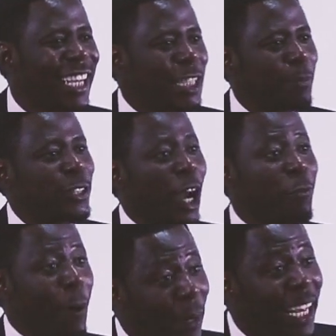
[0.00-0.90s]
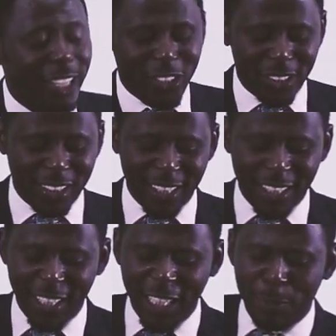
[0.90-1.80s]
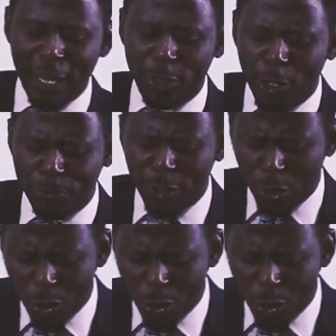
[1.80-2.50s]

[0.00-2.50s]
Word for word: It's my turn for bliss. It's my turn for